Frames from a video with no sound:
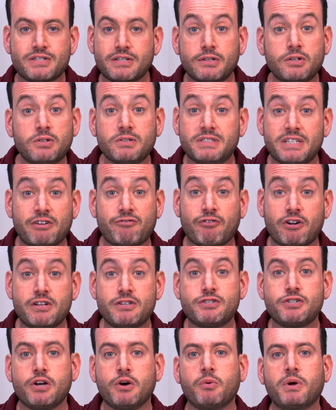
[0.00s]
is a little
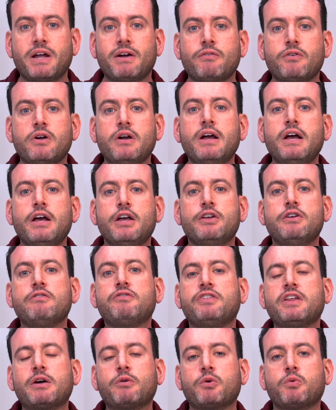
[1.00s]
different. So whatever you
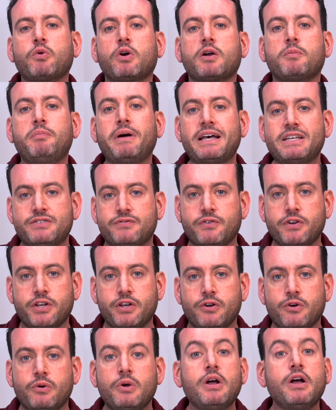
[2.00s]
think would work best for
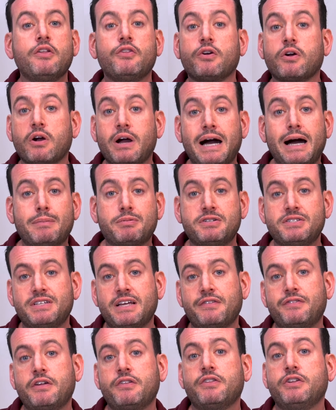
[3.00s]
you, there are options
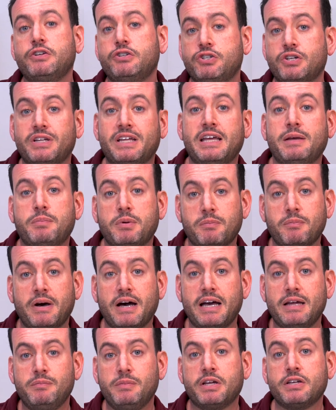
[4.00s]
out there that you should keep in
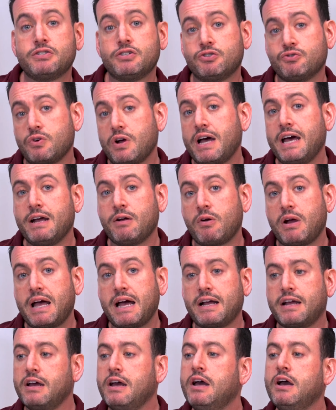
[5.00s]
mind. Because a drying
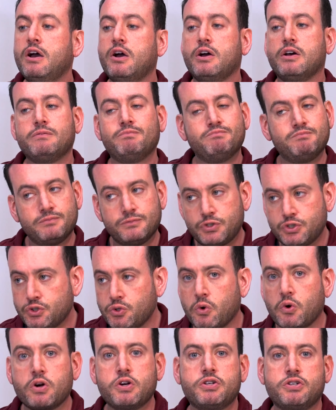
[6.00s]
rack,
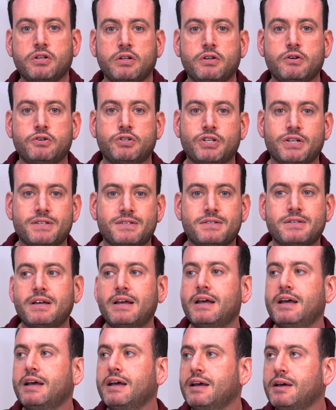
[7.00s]
storage solutions,
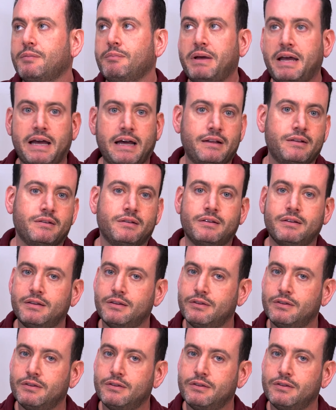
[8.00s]
man,